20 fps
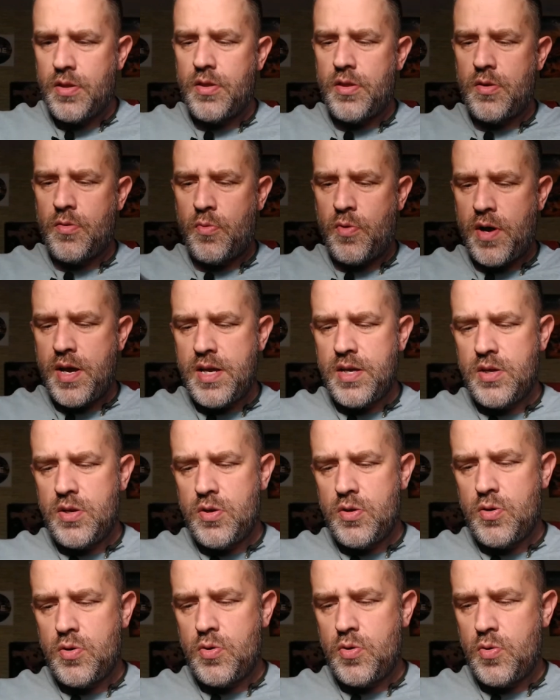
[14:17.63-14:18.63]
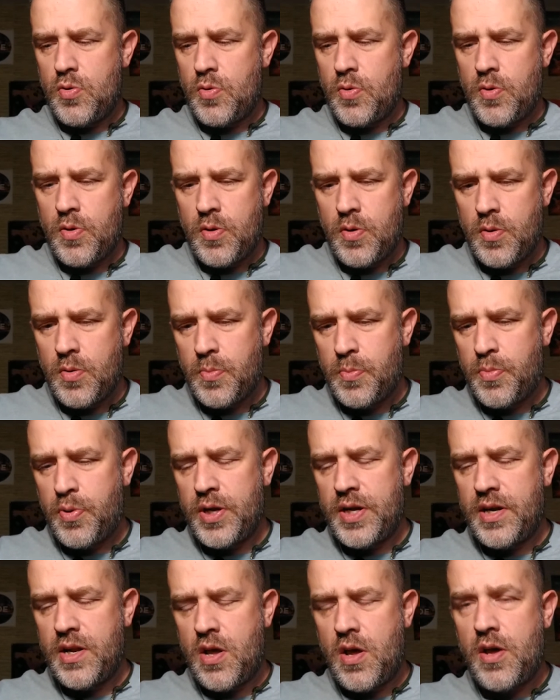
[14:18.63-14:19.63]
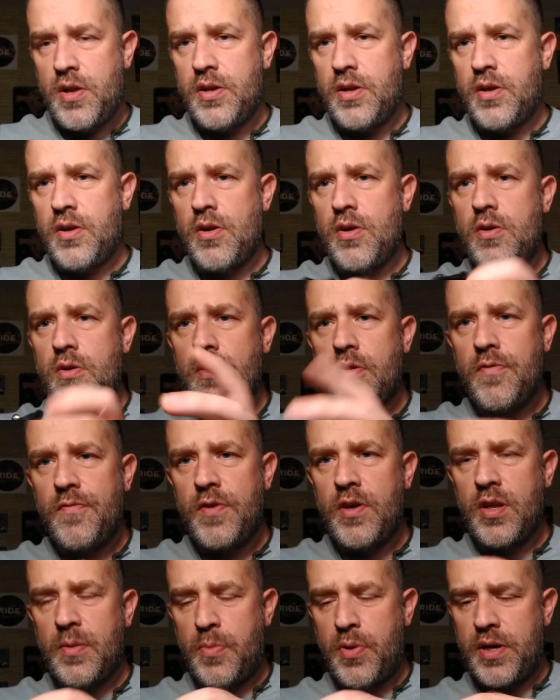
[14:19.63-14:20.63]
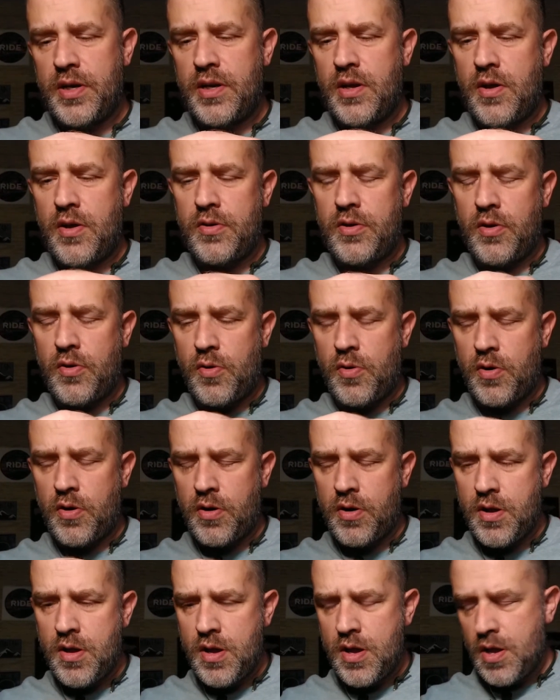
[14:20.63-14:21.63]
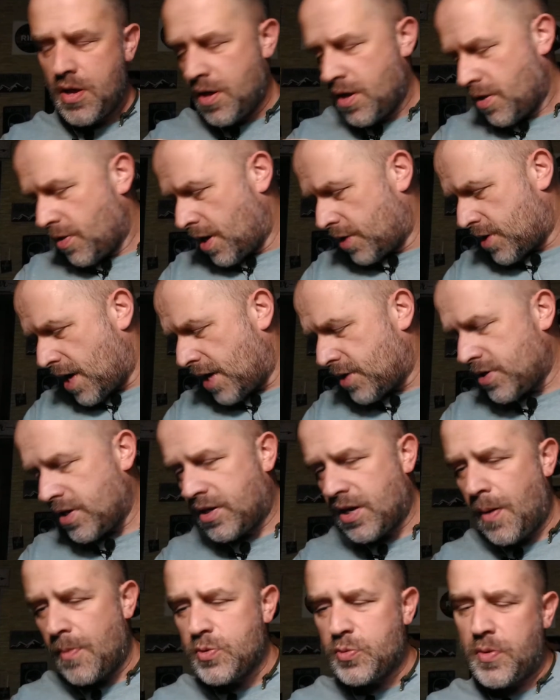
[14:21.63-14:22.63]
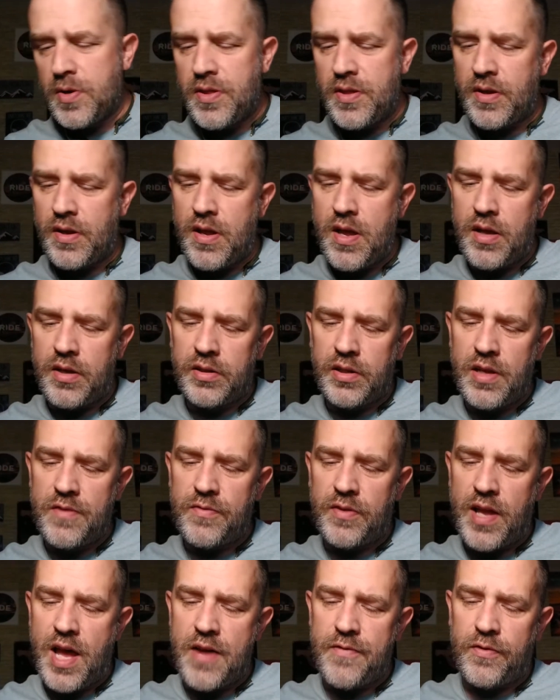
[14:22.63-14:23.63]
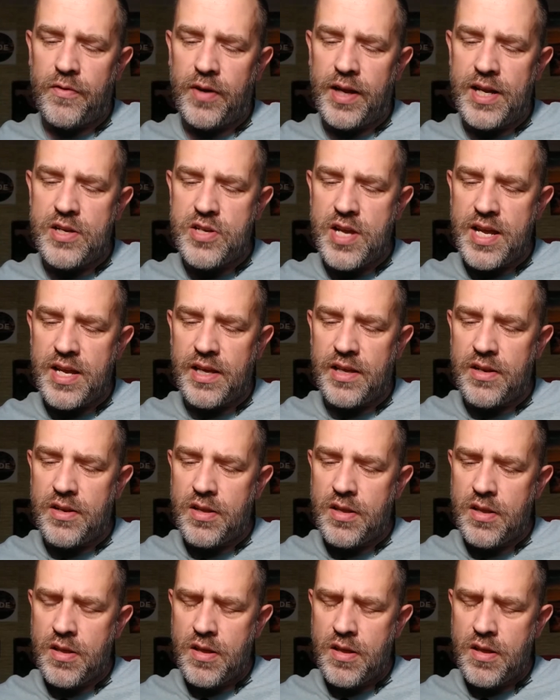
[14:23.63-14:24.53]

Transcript: The way you put it on here, if you're going to put it on your, it actually comes with a glove light for each hand.